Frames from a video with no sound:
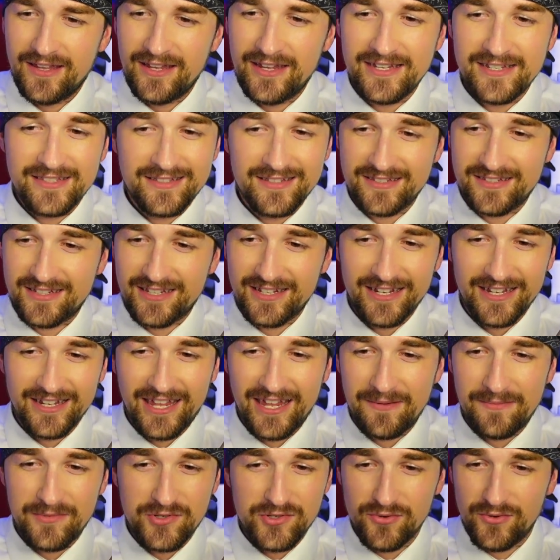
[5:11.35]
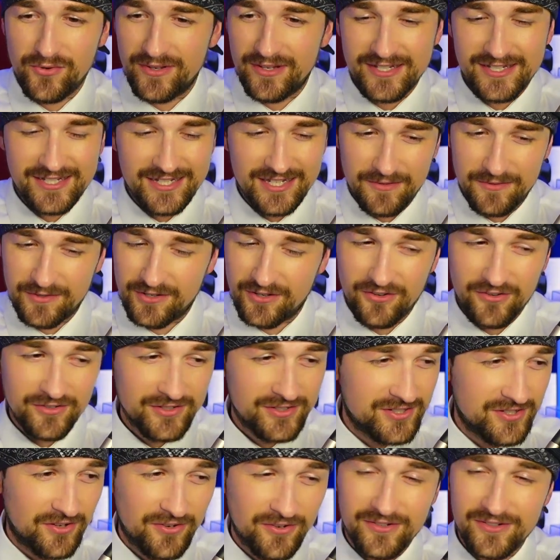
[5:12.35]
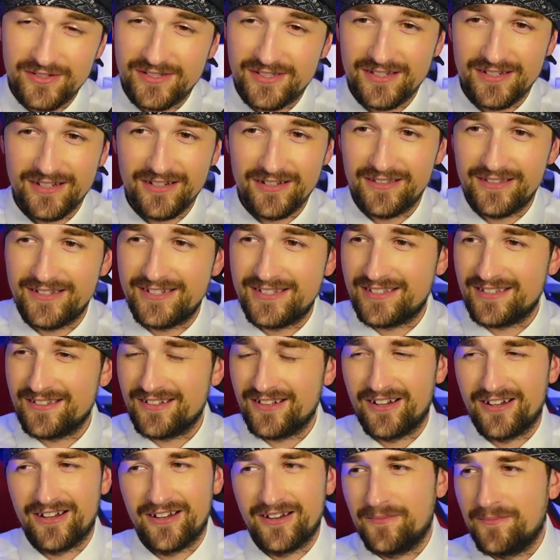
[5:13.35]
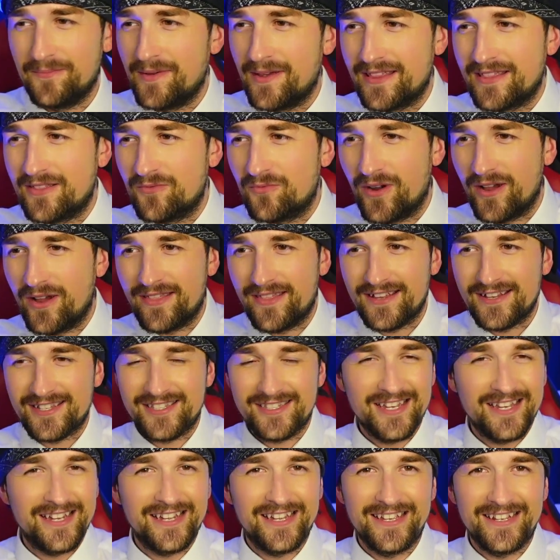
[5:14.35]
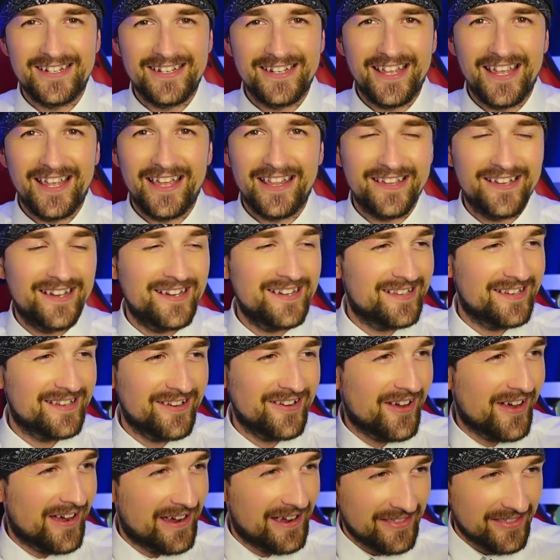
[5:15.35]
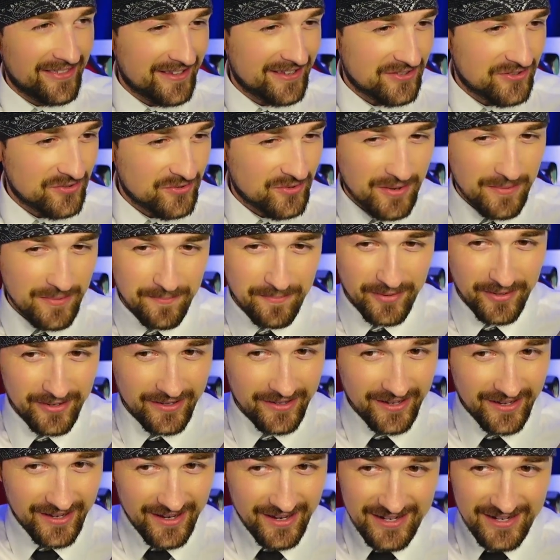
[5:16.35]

He's just going to keep doing these TikTok songs these oh, mate the way they sync it together i don't know how they do it but